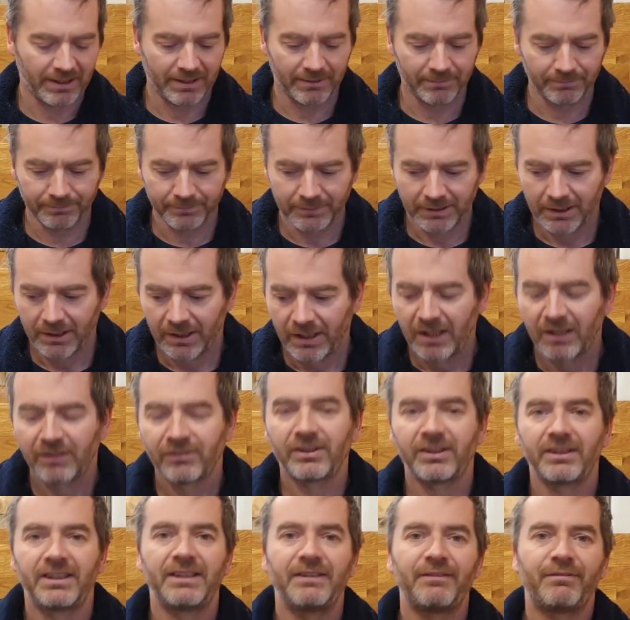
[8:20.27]

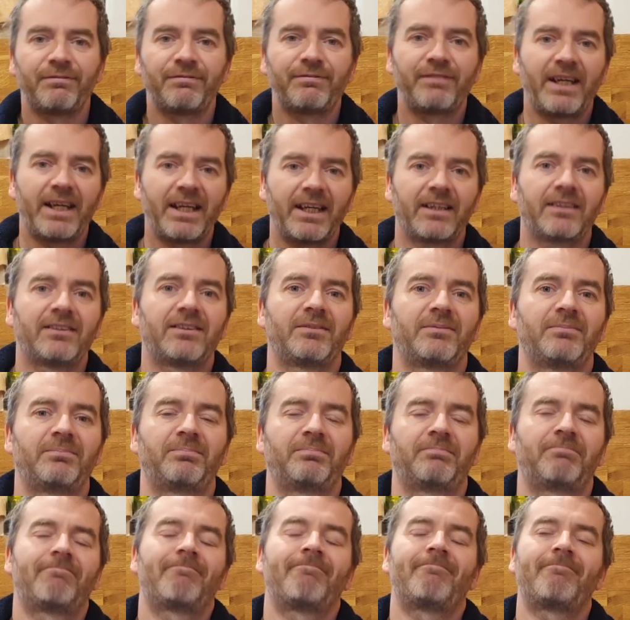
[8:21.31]
So the effect
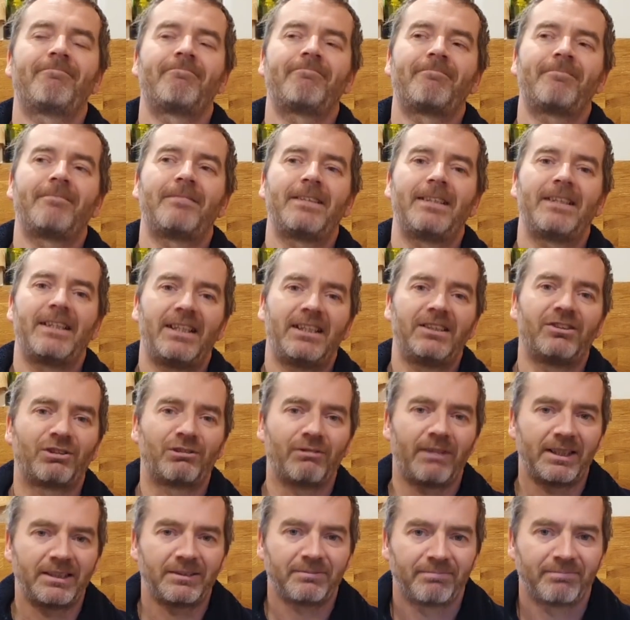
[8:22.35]

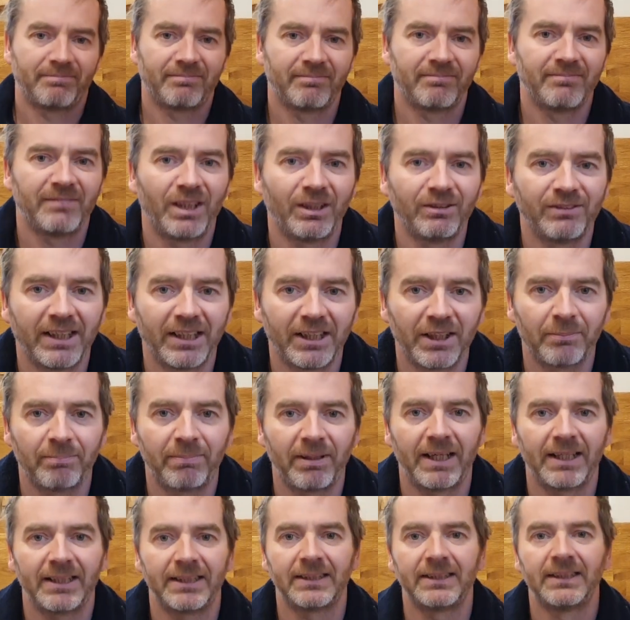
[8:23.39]
is great, no
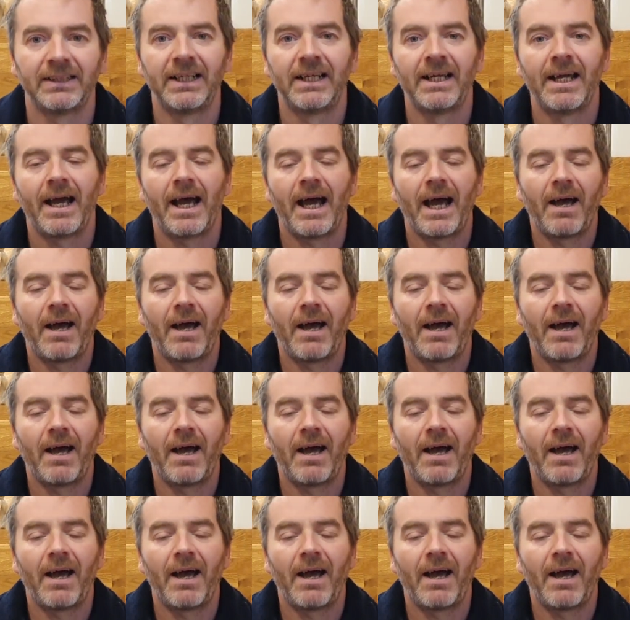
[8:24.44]
doubt about it.